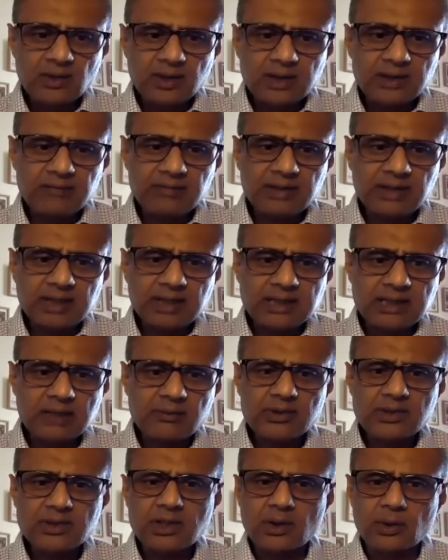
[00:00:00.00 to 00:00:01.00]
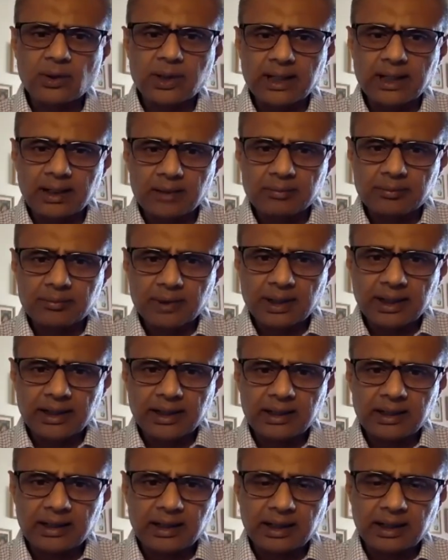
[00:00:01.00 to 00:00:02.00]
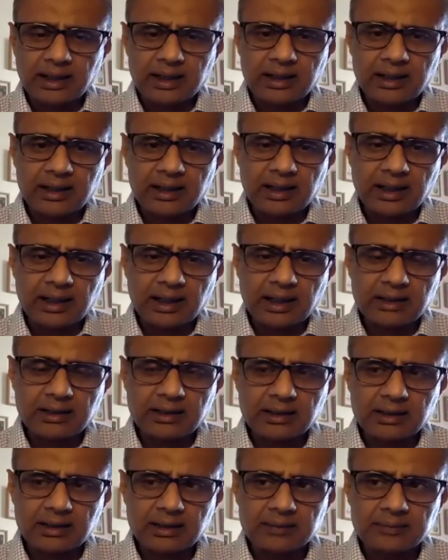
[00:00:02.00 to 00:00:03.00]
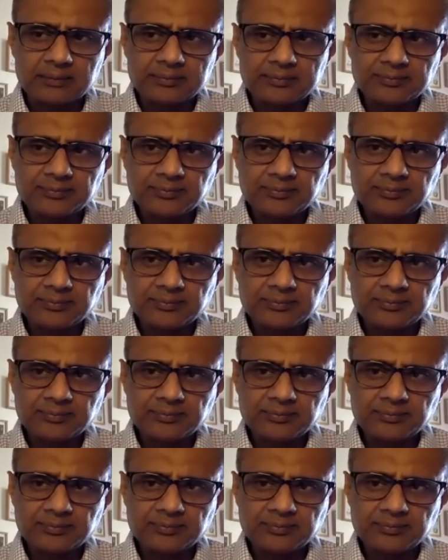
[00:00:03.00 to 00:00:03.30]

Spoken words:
even as I was growing up, I had the